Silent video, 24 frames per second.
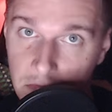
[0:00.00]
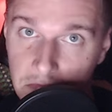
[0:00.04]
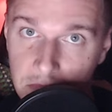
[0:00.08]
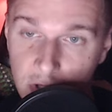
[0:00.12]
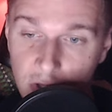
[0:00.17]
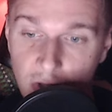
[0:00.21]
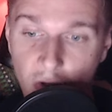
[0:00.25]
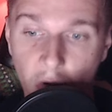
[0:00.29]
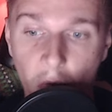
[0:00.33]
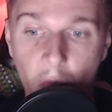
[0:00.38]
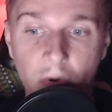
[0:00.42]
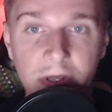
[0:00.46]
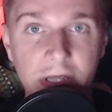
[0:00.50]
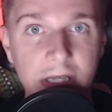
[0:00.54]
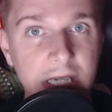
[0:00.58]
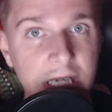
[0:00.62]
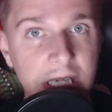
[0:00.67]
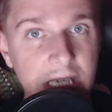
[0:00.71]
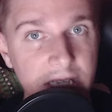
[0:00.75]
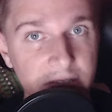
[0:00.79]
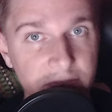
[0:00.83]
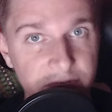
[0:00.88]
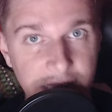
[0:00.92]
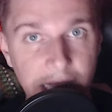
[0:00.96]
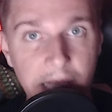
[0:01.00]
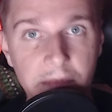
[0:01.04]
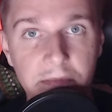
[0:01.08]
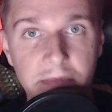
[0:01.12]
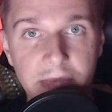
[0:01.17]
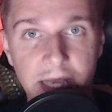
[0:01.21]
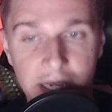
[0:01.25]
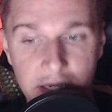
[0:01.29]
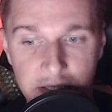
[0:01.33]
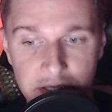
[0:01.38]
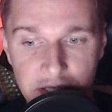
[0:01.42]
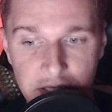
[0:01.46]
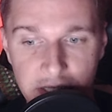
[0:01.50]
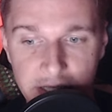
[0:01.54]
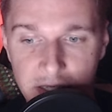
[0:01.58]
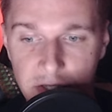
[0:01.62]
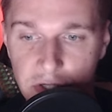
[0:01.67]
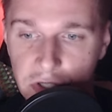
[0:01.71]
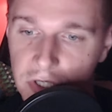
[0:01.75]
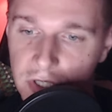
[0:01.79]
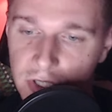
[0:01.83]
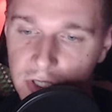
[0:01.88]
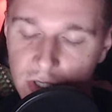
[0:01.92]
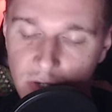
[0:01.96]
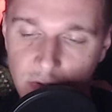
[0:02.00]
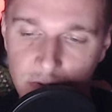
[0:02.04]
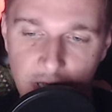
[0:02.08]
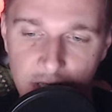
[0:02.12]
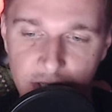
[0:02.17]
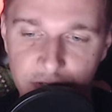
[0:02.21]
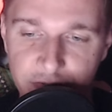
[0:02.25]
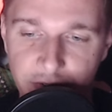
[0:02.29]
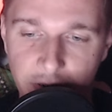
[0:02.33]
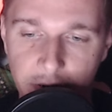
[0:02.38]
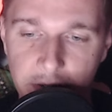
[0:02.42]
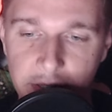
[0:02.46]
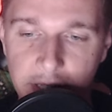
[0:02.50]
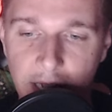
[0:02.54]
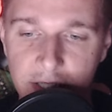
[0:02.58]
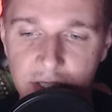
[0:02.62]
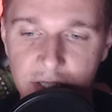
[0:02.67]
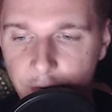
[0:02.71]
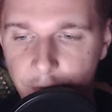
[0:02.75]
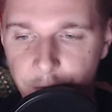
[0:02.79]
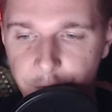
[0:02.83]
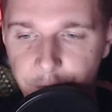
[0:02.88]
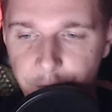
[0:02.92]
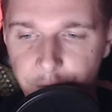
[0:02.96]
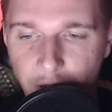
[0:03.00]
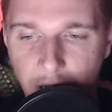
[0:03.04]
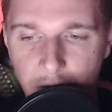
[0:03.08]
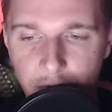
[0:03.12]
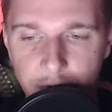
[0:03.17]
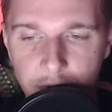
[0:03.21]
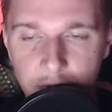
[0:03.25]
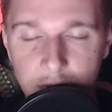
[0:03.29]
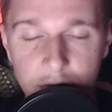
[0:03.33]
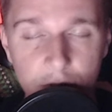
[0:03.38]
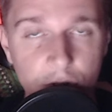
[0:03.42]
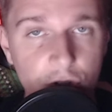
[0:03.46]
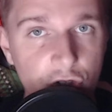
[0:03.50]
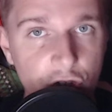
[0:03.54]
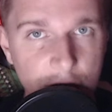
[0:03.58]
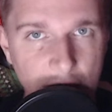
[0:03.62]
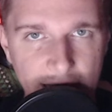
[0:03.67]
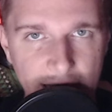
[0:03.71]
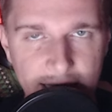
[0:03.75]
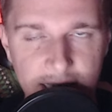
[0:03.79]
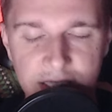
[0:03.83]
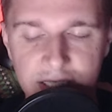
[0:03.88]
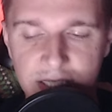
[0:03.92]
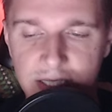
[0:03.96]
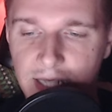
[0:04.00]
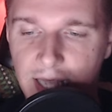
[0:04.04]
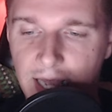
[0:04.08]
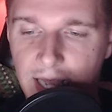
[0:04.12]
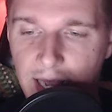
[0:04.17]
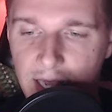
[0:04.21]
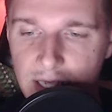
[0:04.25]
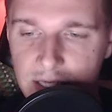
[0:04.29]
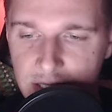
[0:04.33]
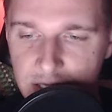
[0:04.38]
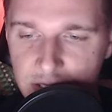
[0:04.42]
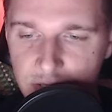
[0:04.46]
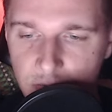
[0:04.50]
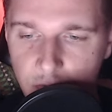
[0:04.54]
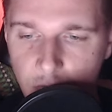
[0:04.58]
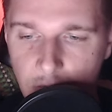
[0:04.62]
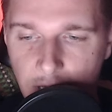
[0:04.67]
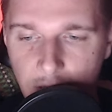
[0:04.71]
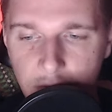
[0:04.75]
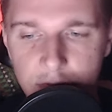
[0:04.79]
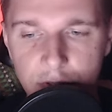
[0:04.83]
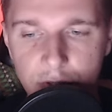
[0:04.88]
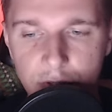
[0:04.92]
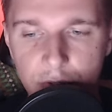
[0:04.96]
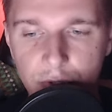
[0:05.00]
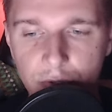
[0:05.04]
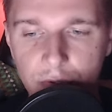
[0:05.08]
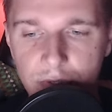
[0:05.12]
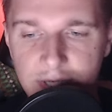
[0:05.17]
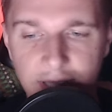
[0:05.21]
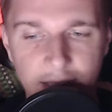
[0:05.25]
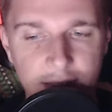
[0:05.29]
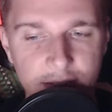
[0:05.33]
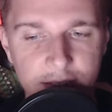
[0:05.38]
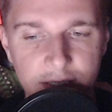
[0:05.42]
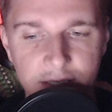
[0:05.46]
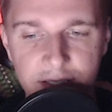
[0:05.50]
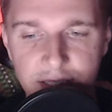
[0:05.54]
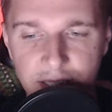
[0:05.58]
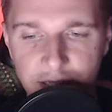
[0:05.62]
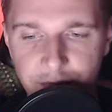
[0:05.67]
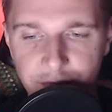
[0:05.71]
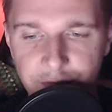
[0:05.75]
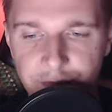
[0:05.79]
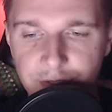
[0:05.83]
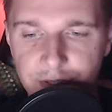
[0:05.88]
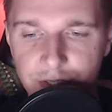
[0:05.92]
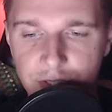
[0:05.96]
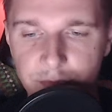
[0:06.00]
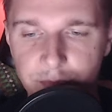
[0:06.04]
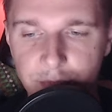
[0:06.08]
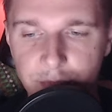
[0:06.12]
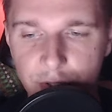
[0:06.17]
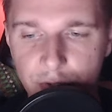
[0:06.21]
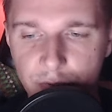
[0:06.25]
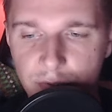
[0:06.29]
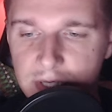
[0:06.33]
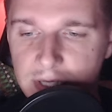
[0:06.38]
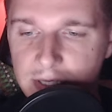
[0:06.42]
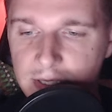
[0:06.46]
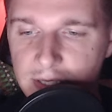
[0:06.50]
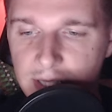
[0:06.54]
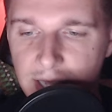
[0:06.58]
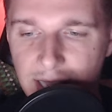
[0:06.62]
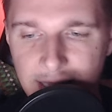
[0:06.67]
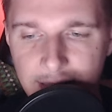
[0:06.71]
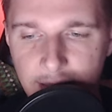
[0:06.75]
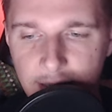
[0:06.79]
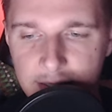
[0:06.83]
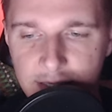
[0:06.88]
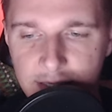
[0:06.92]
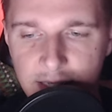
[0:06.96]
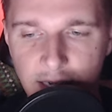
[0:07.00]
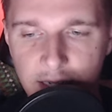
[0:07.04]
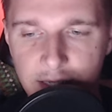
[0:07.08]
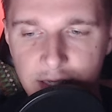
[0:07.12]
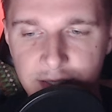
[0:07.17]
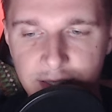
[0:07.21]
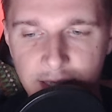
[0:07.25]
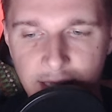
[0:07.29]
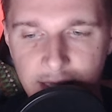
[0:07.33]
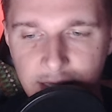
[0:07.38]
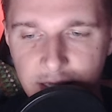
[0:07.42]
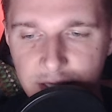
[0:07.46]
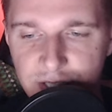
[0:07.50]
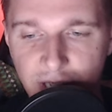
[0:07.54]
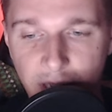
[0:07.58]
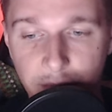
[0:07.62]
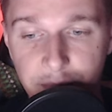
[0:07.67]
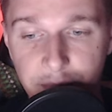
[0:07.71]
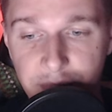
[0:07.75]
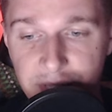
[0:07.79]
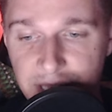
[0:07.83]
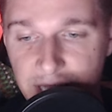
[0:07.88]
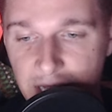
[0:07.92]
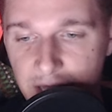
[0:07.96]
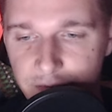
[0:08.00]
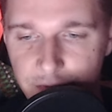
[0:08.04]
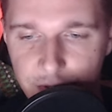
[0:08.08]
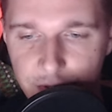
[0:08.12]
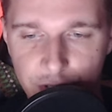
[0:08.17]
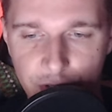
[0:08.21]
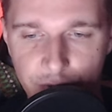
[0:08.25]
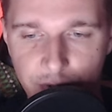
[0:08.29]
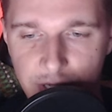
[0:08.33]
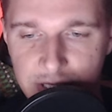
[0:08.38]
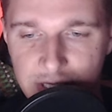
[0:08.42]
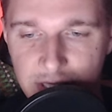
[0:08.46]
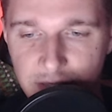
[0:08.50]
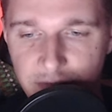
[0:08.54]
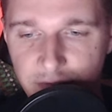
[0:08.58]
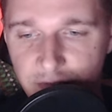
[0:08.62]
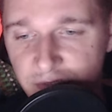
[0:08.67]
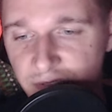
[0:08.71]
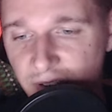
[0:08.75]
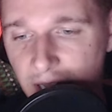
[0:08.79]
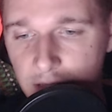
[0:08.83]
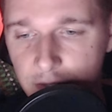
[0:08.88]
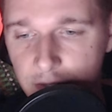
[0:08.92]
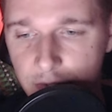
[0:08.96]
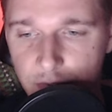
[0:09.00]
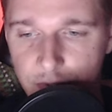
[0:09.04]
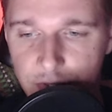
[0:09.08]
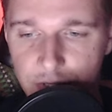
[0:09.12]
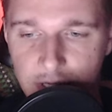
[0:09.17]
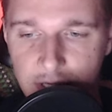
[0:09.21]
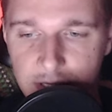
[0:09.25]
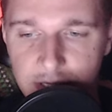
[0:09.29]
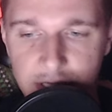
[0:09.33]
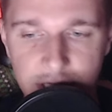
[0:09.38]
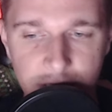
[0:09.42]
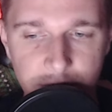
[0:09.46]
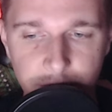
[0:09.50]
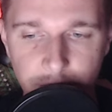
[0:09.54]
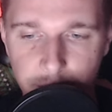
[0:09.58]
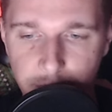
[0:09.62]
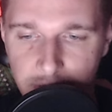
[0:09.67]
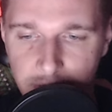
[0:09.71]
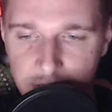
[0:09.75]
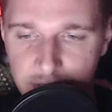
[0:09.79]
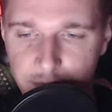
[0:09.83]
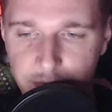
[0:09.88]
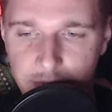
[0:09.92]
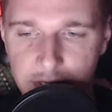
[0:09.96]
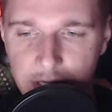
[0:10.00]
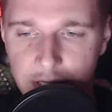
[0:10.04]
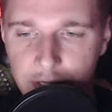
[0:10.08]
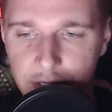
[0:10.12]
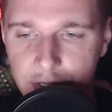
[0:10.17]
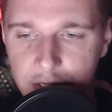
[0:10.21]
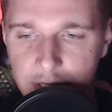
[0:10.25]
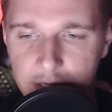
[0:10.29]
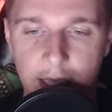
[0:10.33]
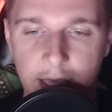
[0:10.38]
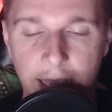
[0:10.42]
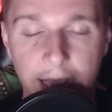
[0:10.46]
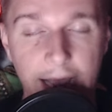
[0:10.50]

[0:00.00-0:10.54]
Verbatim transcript: We don't want to give them ADHD, so that's very nice. Farrell Jackson asks, How do you tell the difference between an LII and LSI behavior traits and values? A deep explanation.